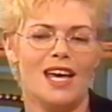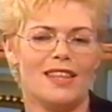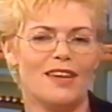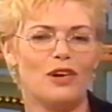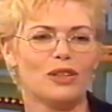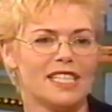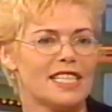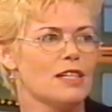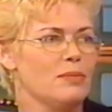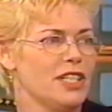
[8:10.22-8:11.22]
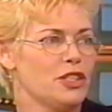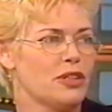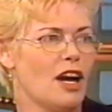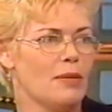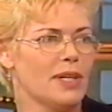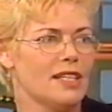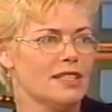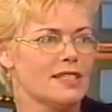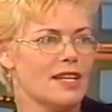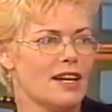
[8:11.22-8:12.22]
they've only seen me do
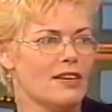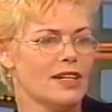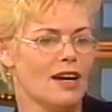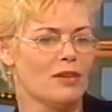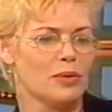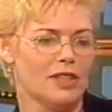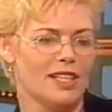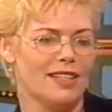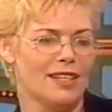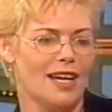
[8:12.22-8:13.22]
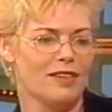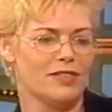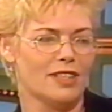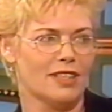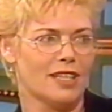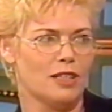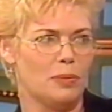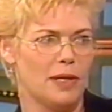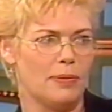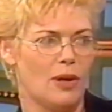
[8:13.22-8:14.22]
comedies there and not really have to kill people.